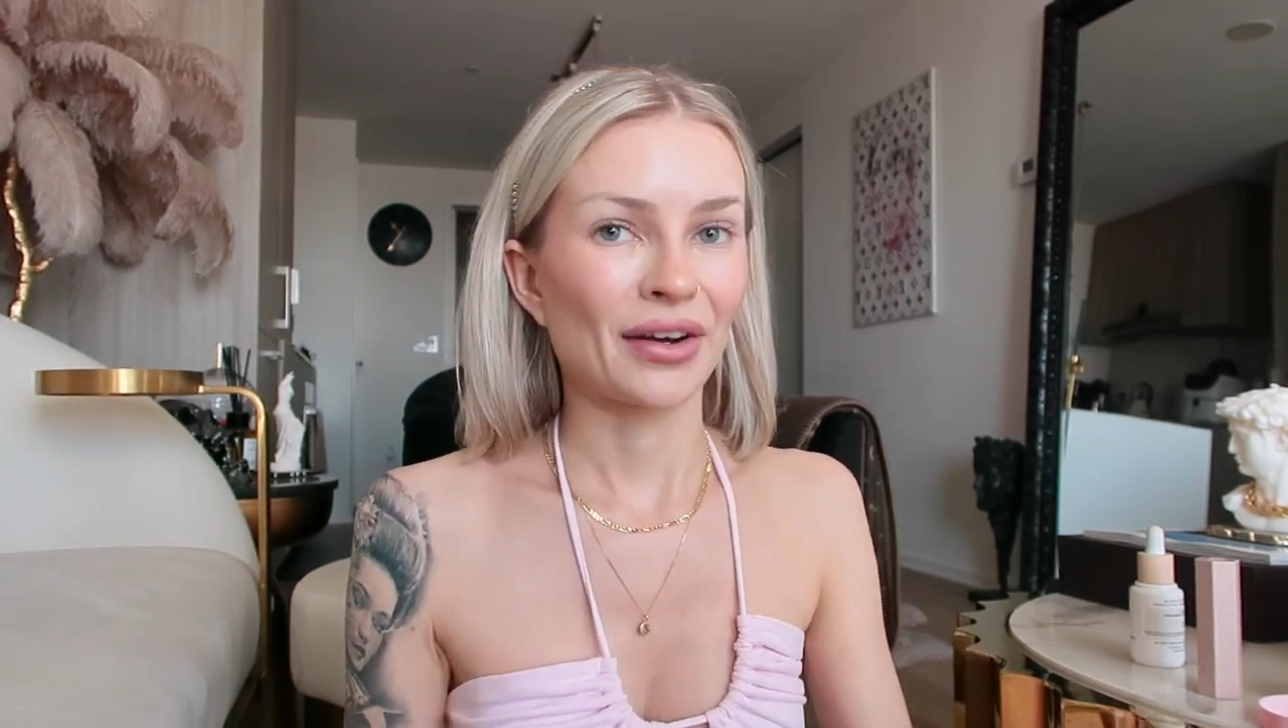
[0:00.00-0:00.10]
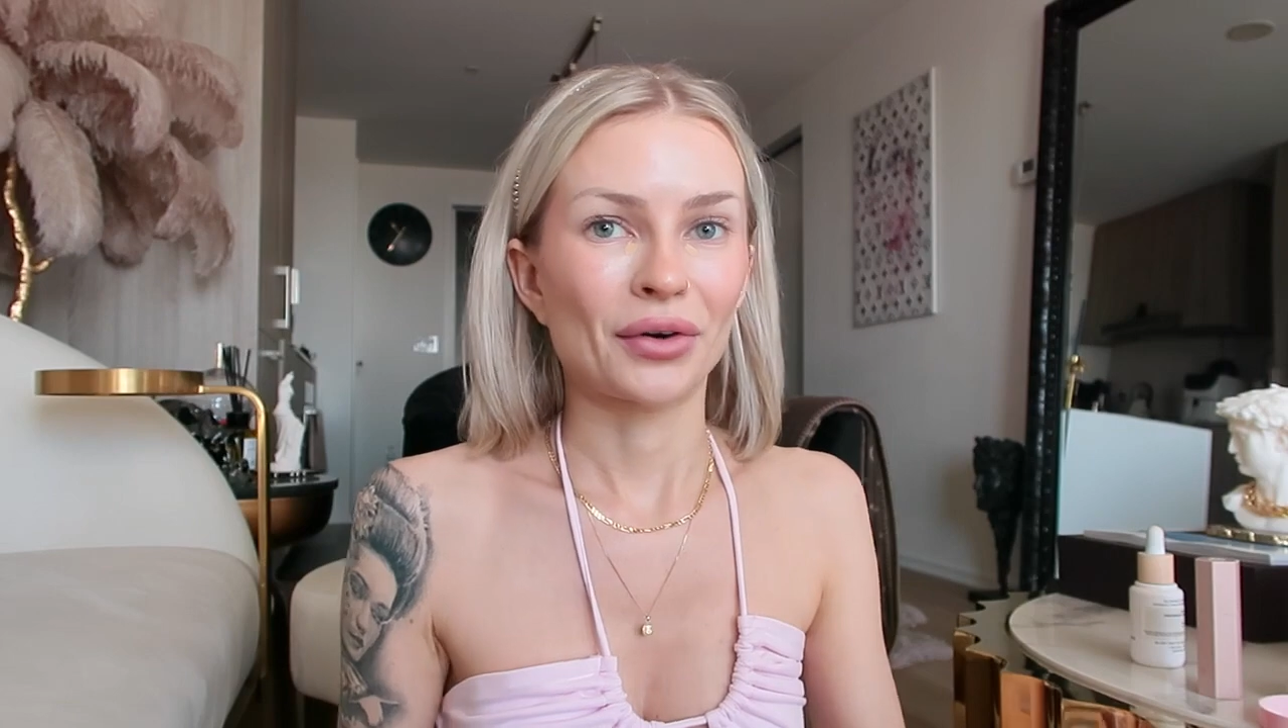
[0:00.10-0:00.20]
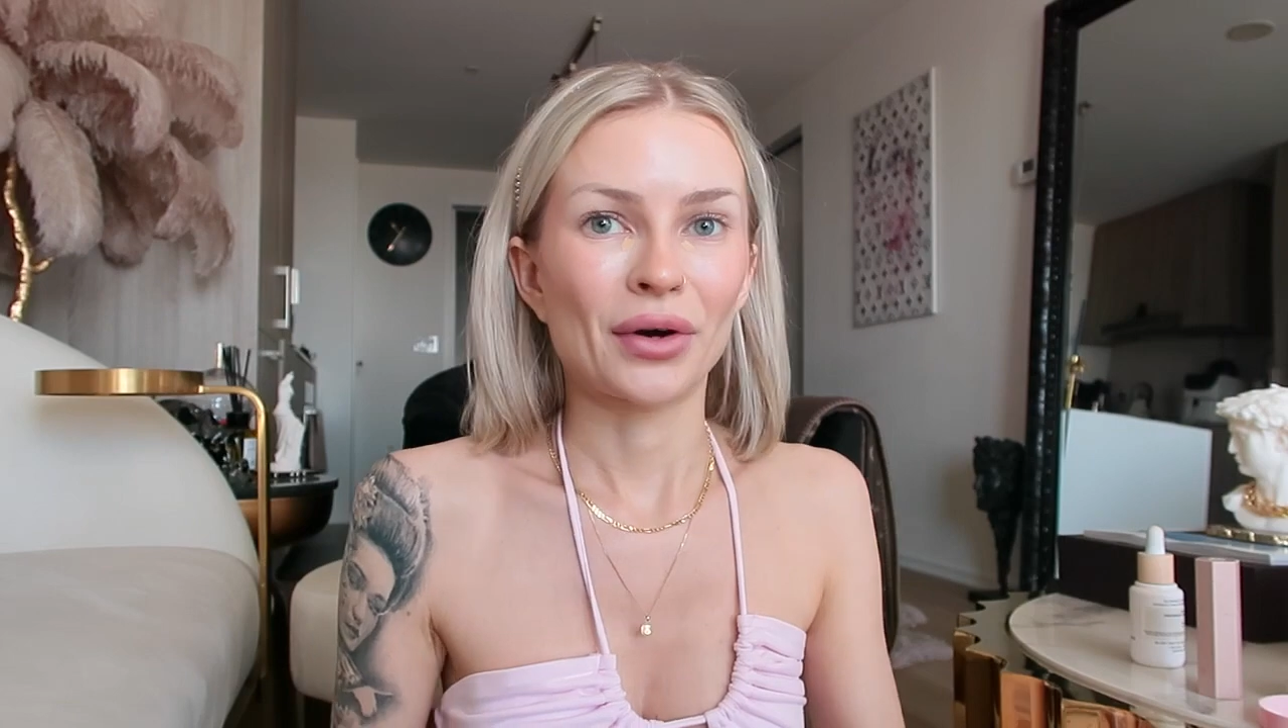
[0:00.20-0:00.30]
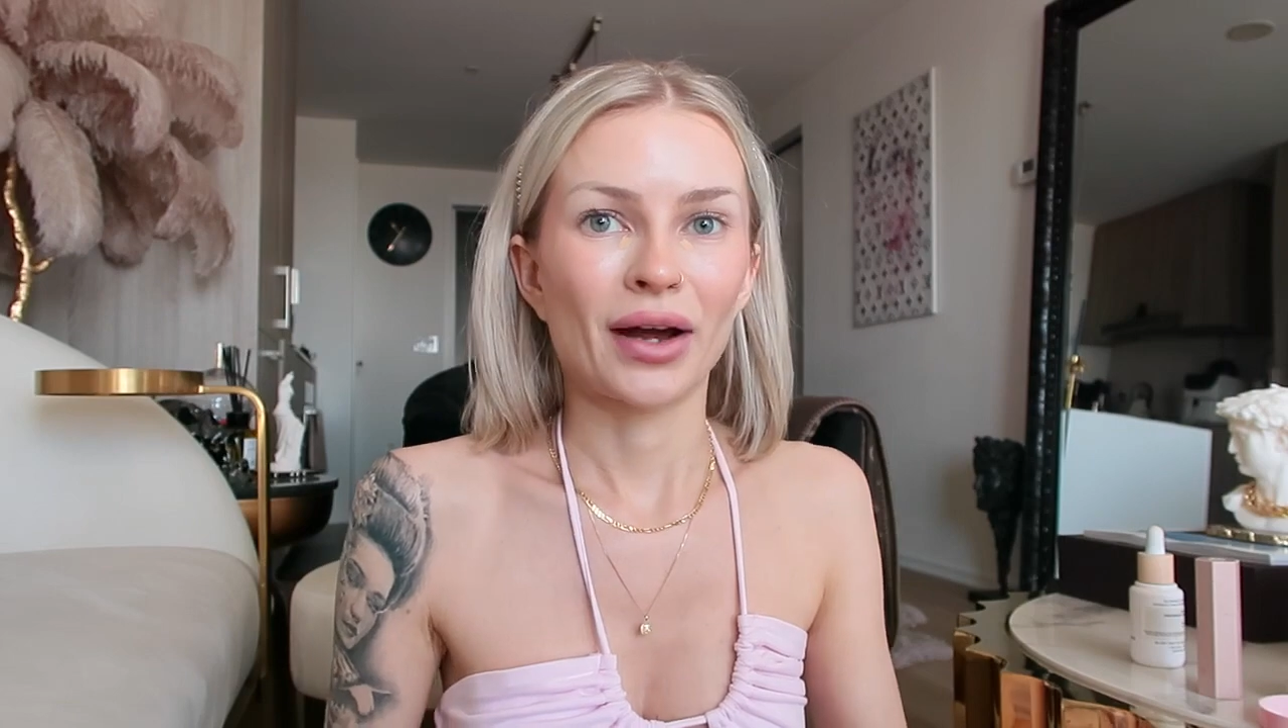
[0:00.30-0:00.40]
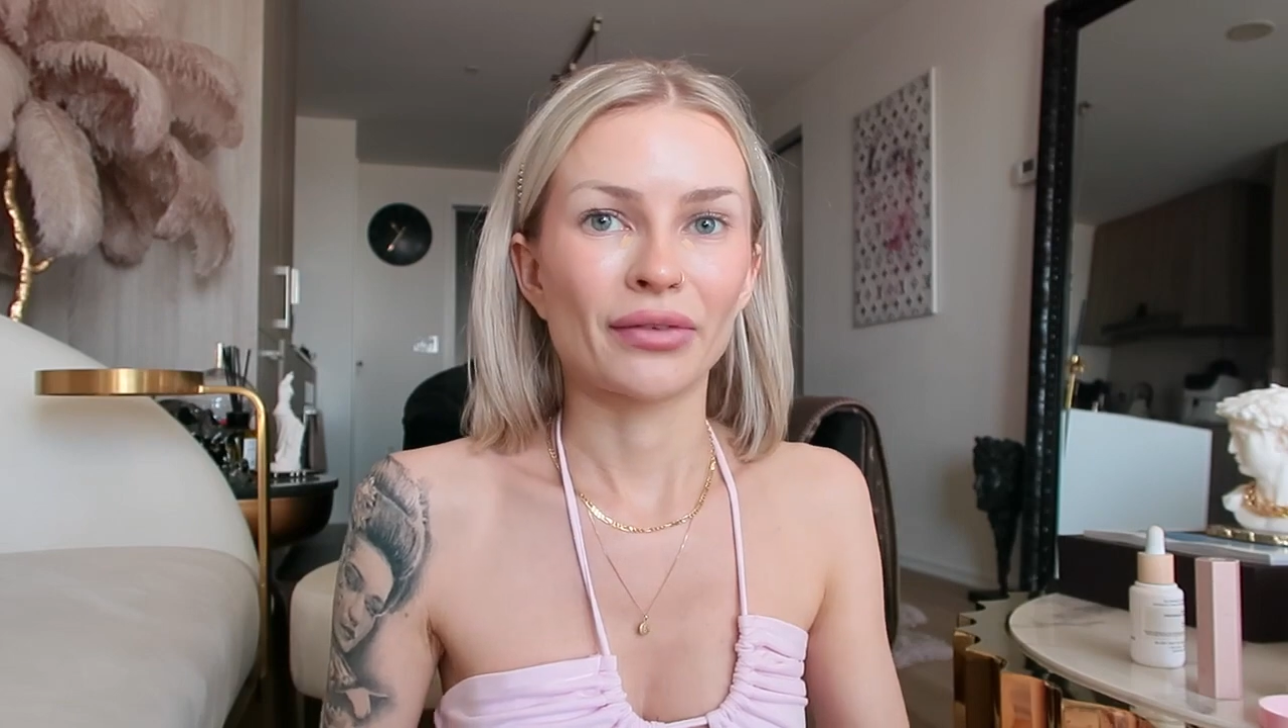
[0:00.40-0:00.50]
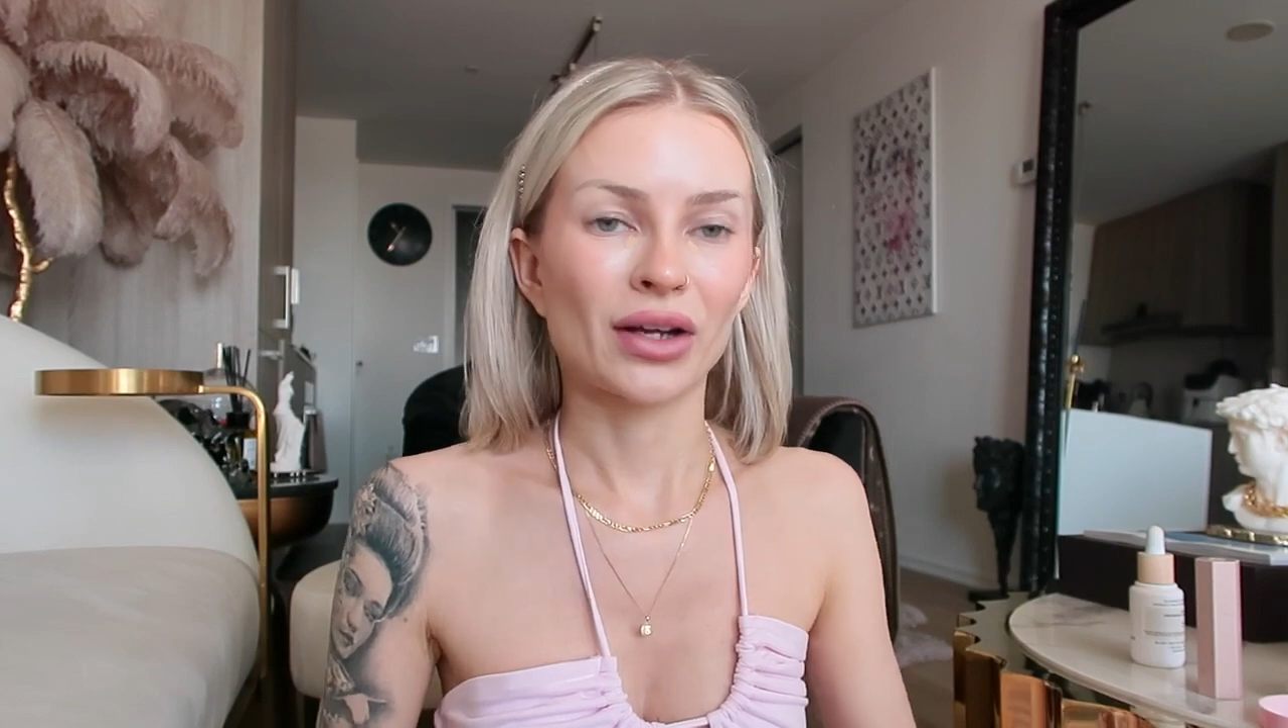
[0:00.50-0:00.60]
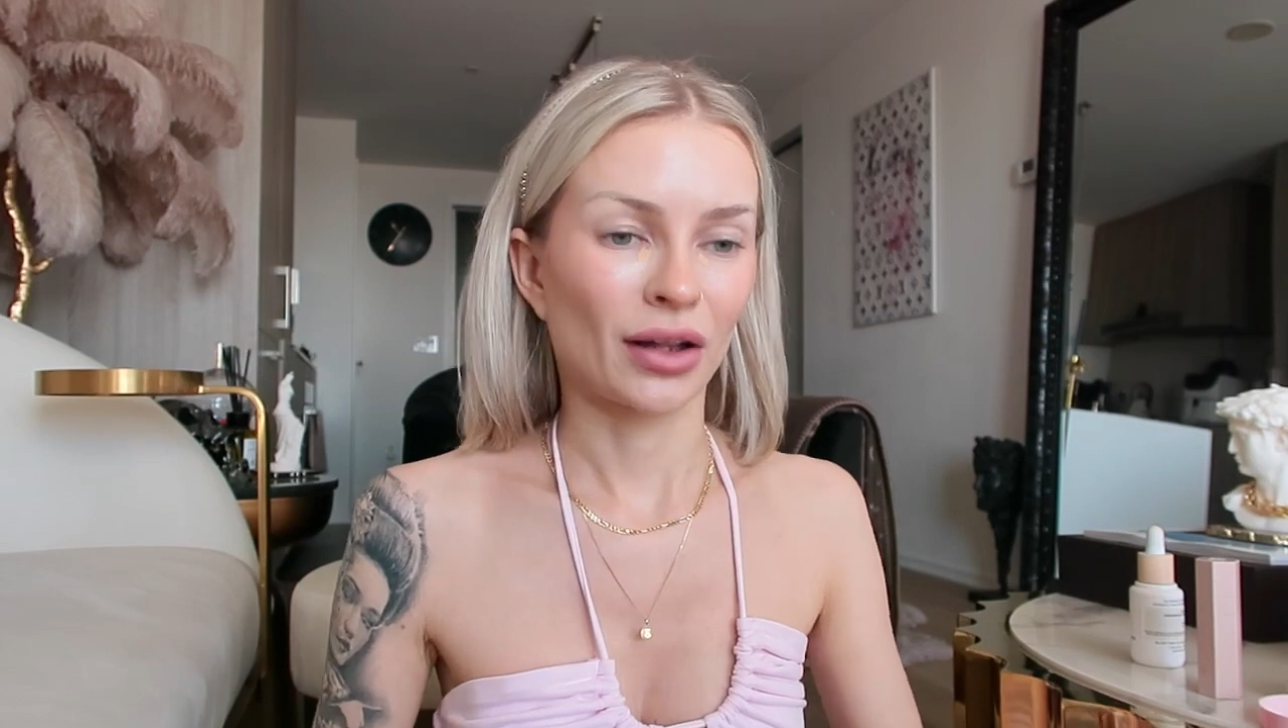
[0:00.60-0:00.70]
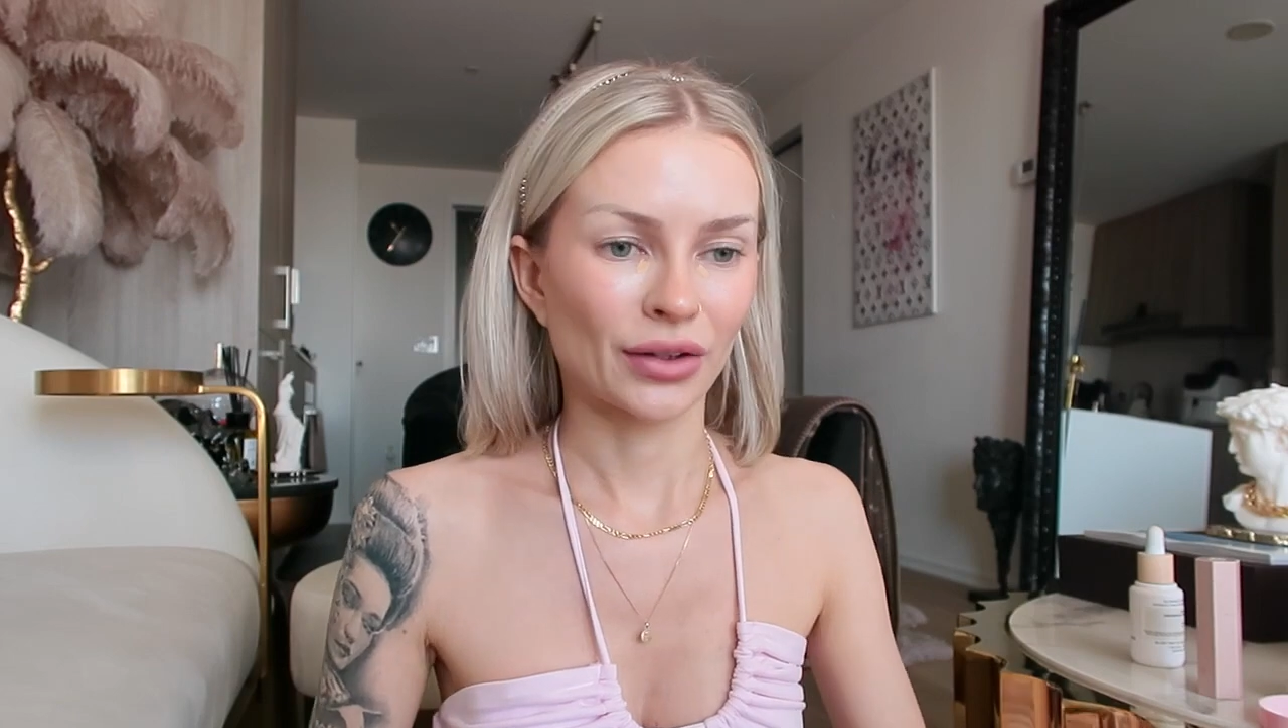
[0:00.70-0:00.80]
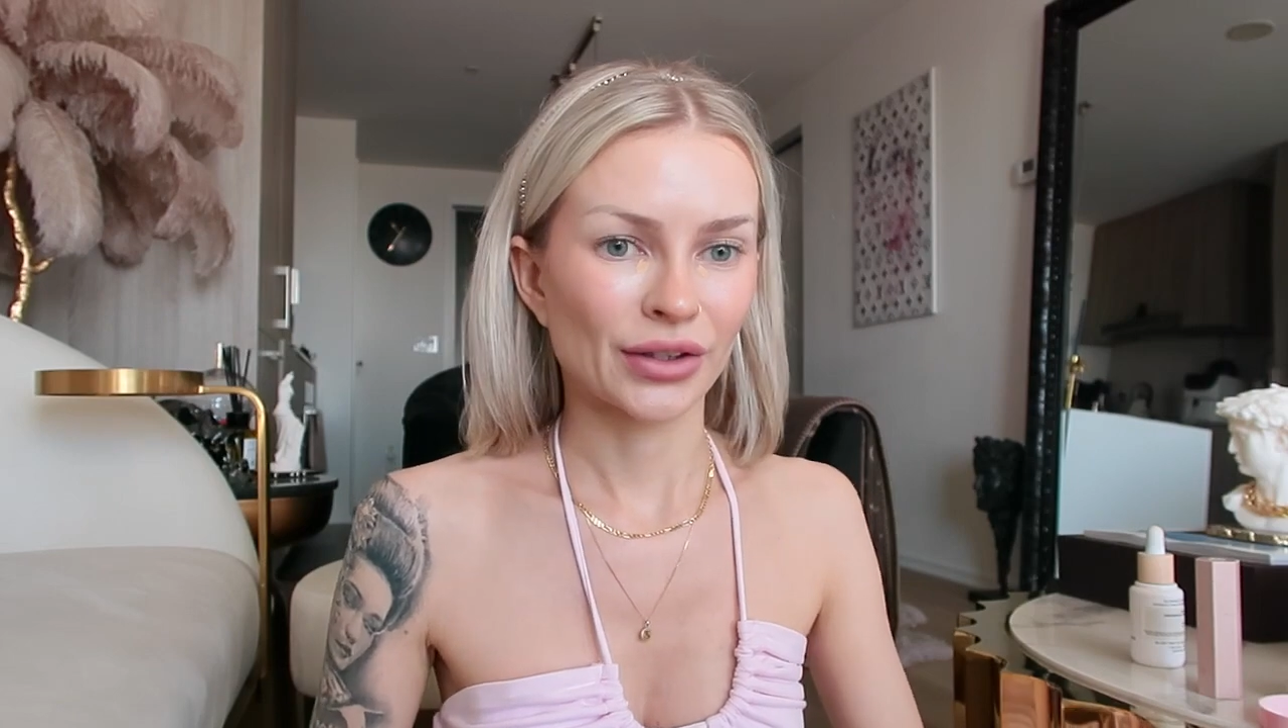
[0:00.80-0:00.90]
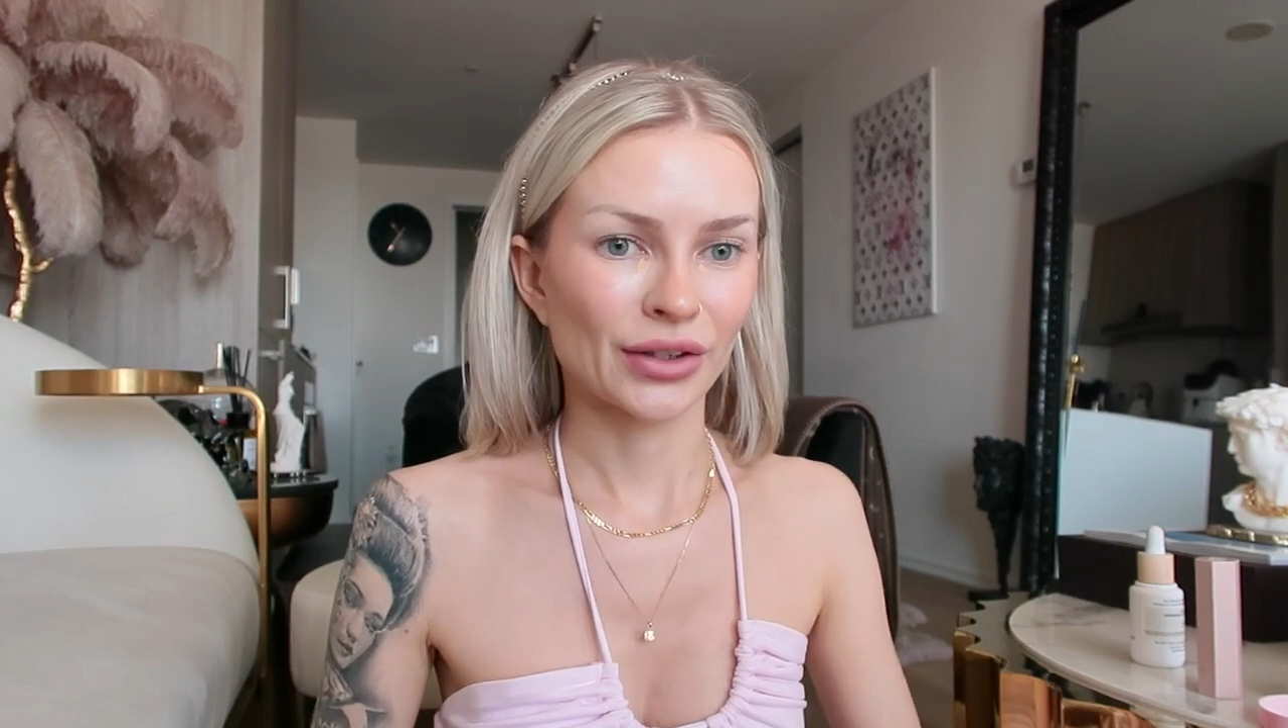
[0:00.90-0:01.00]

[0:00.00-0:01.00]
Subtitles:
don't have a color